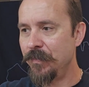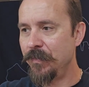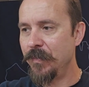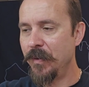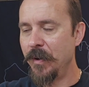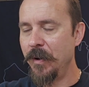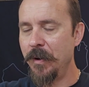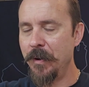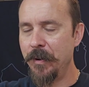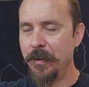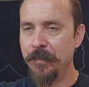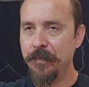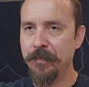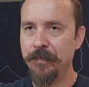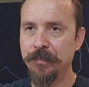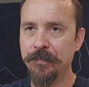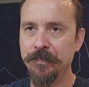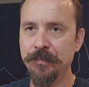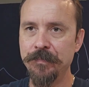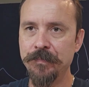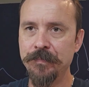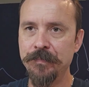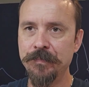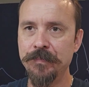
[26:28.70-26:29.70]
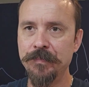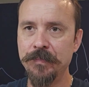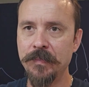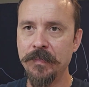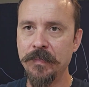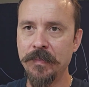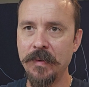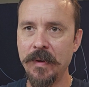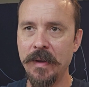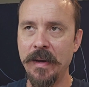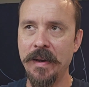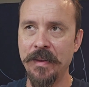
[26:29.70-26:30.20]
But um,
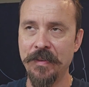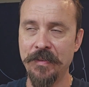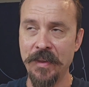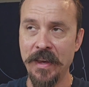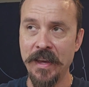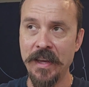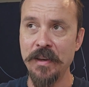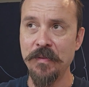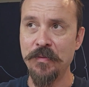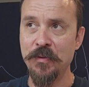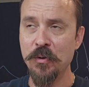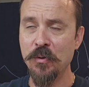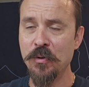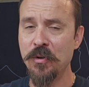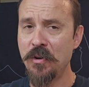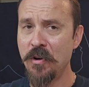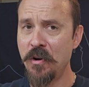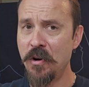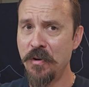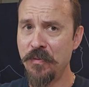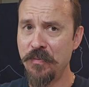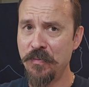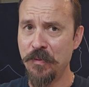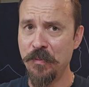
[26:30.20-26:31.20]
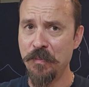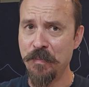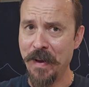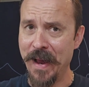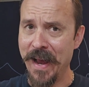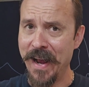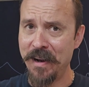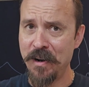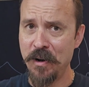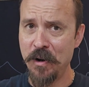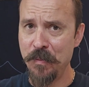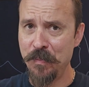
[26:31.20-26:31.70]
I think if you were to call for
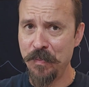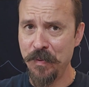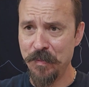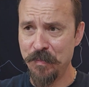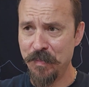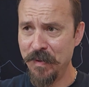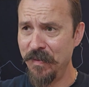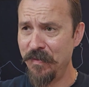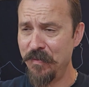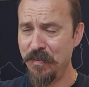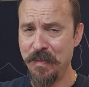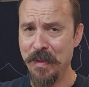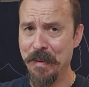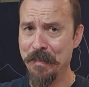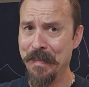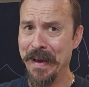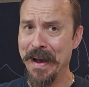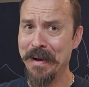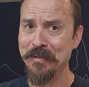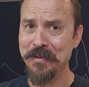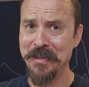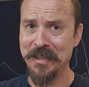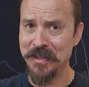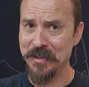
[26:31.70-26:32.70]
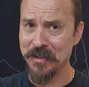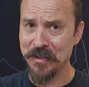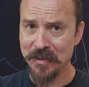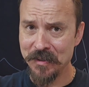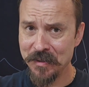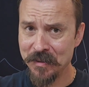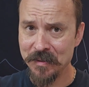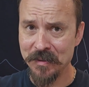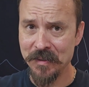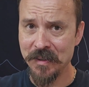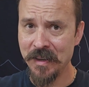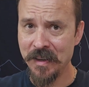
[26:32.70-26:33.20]
backup, it'd be from the Mounties,
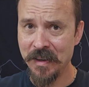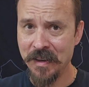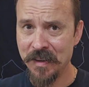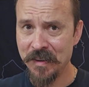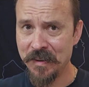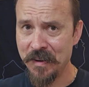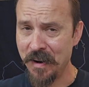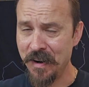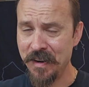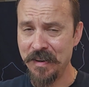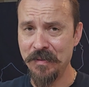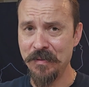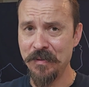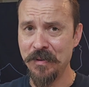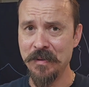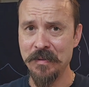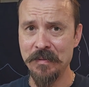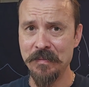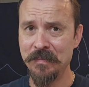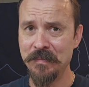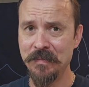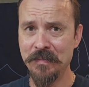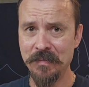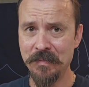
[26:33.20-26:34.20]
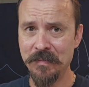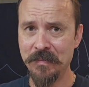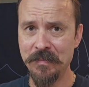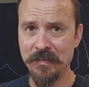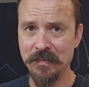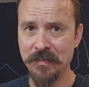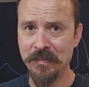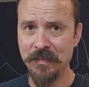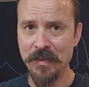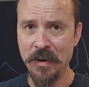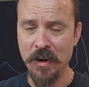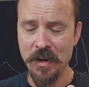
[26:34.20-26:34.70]
not even
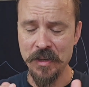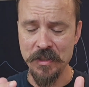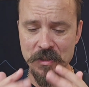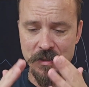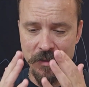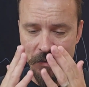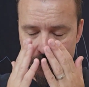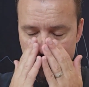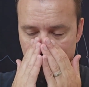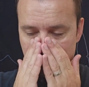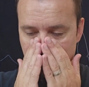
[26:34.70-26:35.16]
us,